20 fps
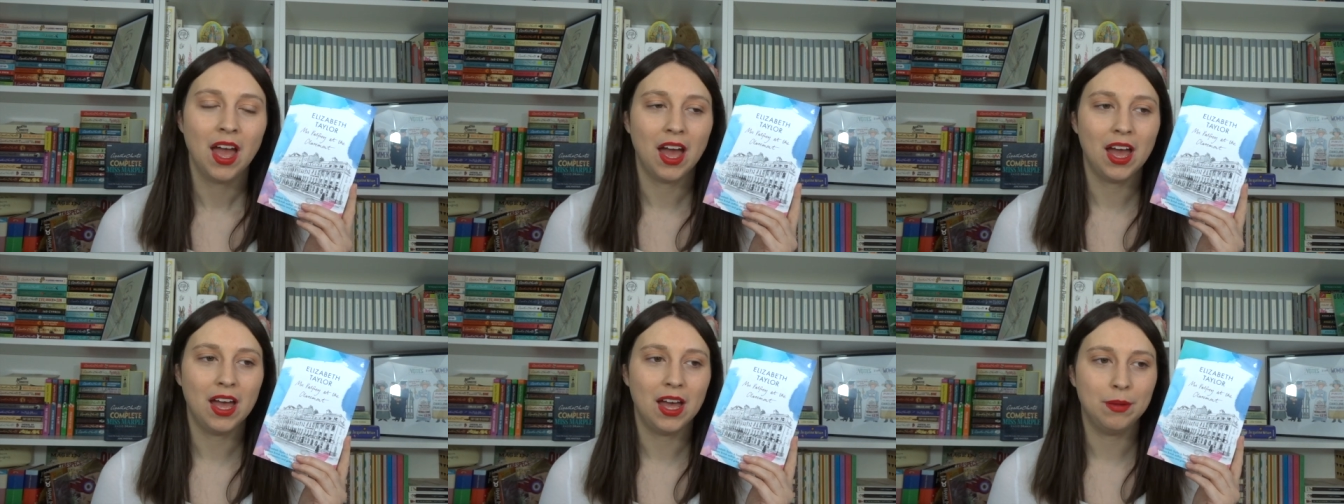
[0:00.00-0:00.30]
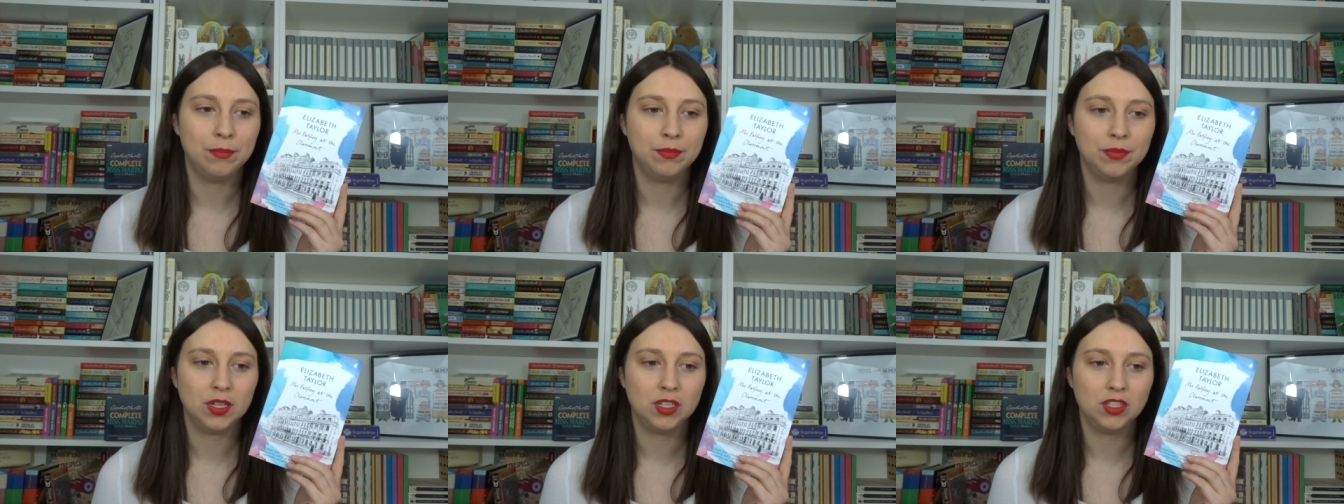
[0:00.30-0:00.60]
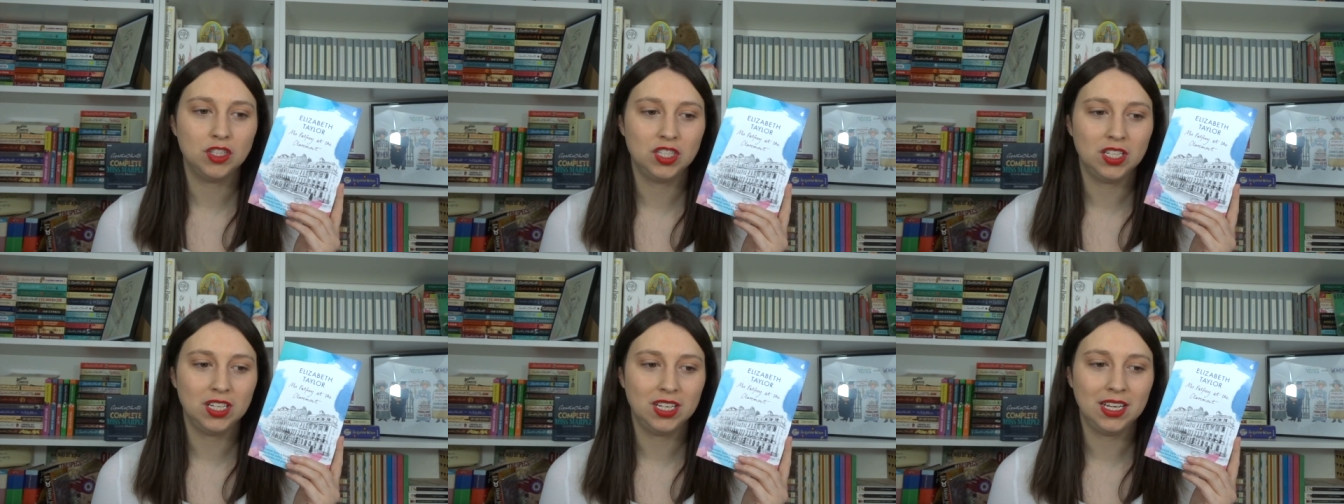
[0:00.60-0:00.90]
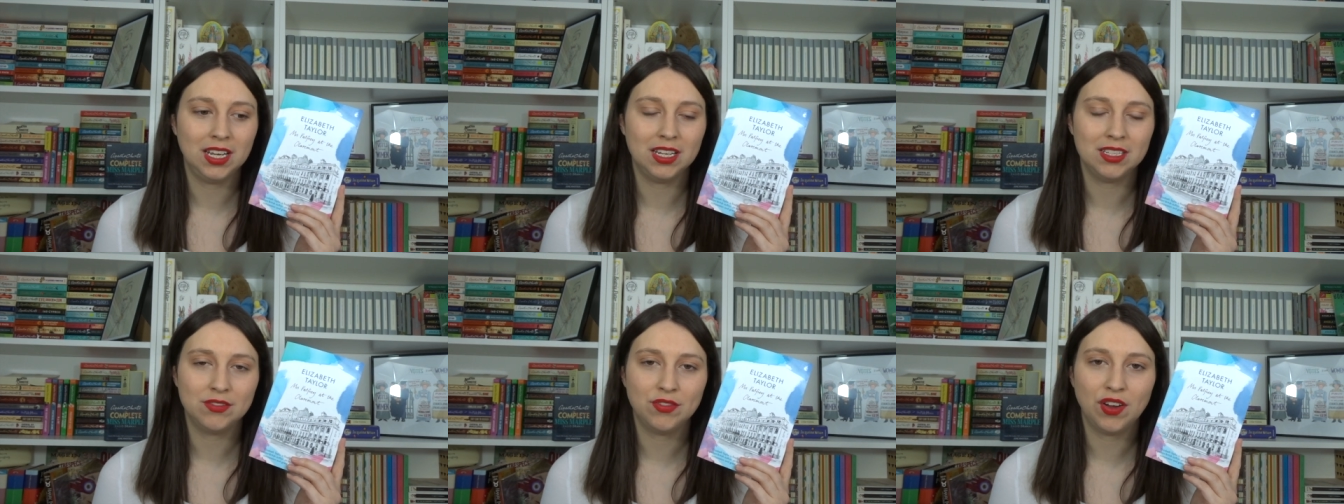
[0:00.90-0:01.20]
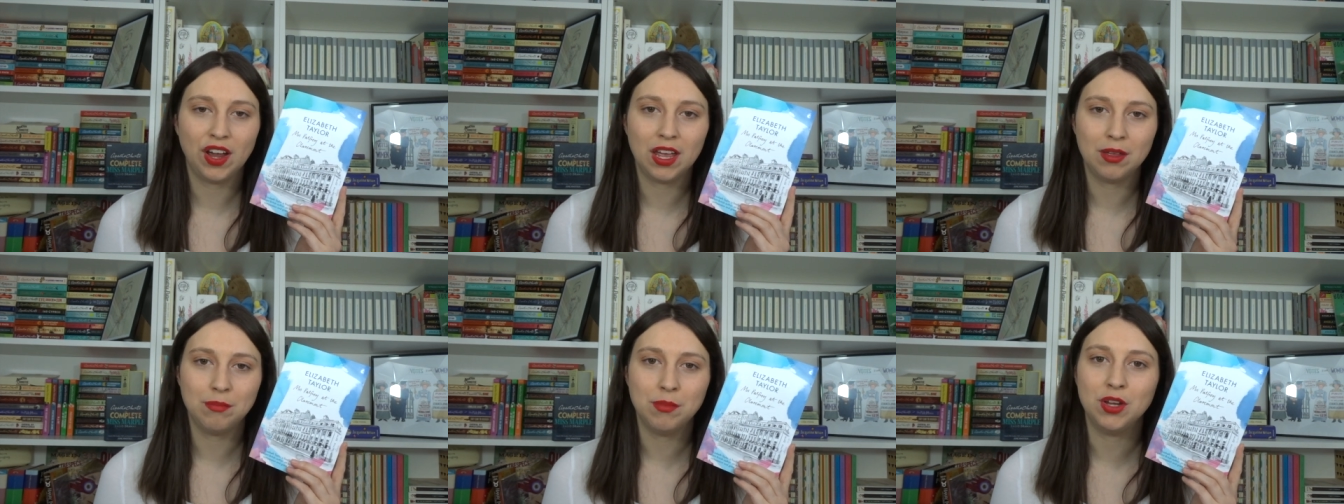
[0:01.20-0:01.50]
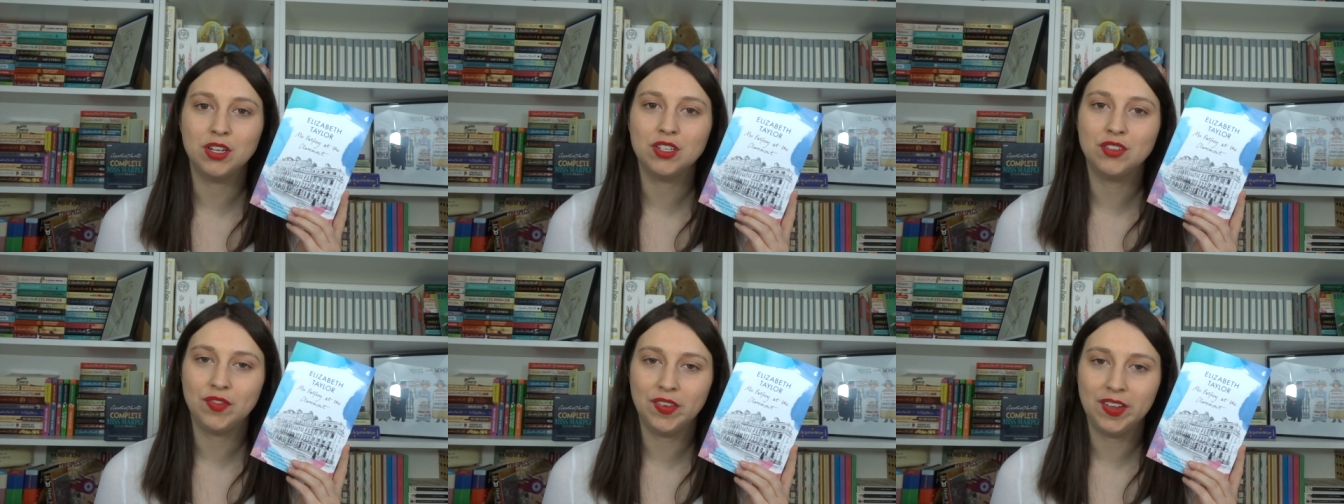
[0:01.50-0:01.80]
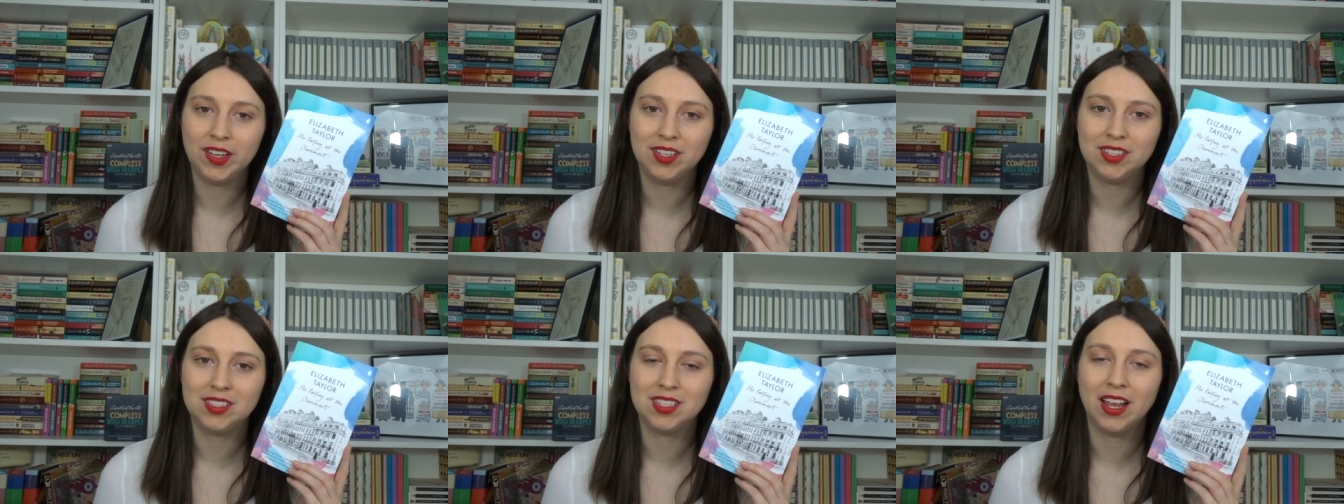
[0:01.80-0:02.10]
Um, she is very much
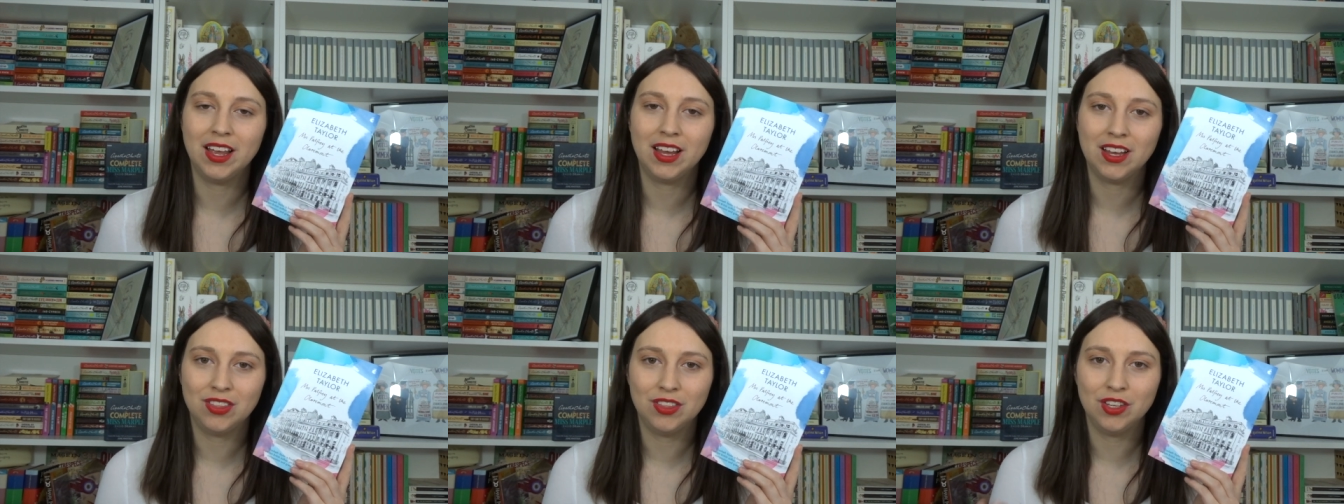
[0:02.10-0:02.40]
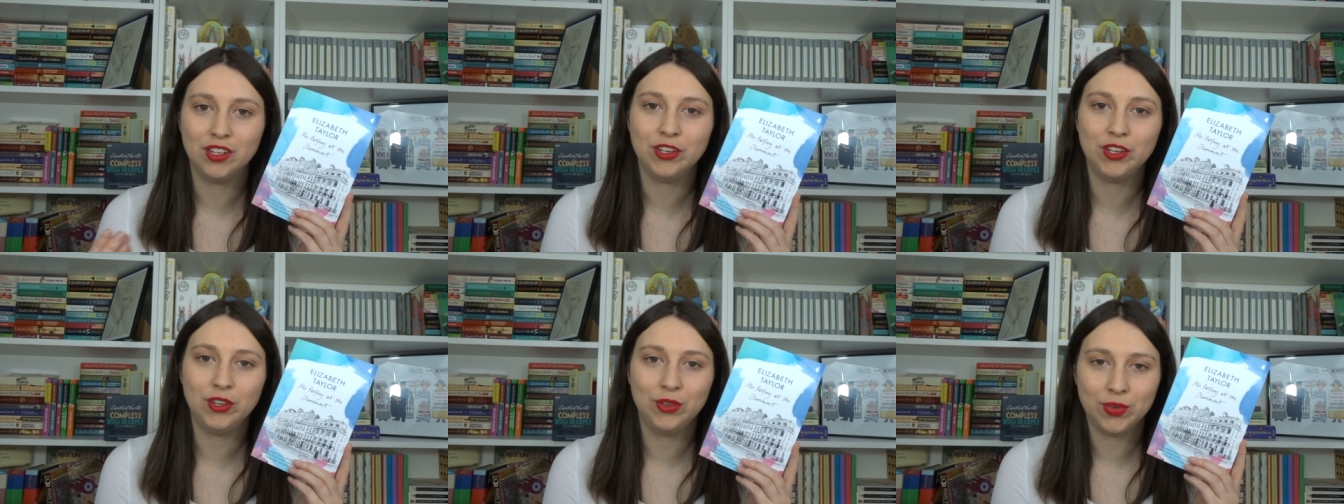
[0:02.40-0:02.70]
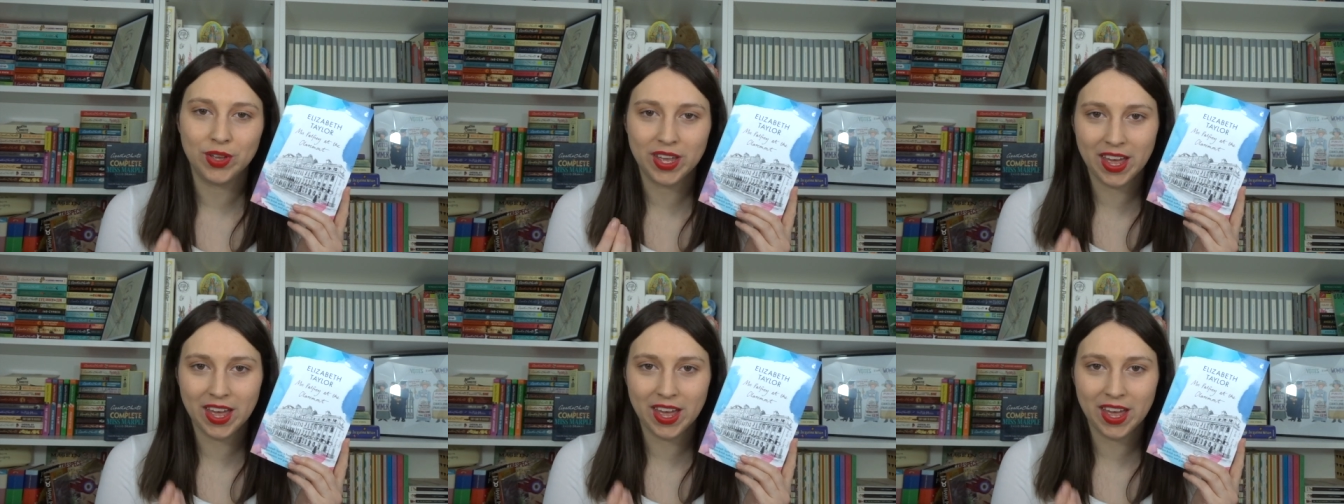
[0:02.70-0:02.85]
feels like the new